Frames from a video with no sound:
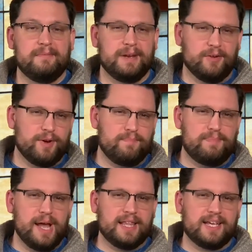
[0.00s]
But in
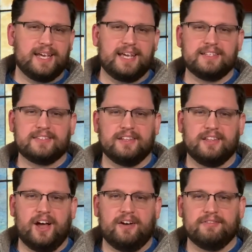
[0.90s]
rebelling against the
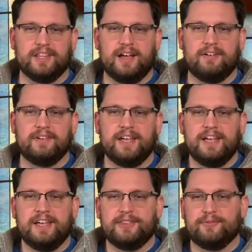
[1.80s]
law of love,
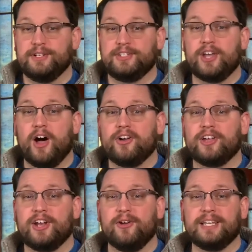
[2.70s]
the result
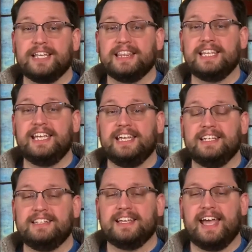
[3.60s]
could only
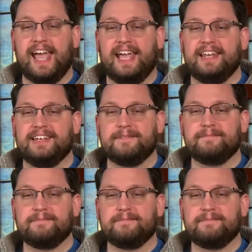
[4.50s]
lead to hate.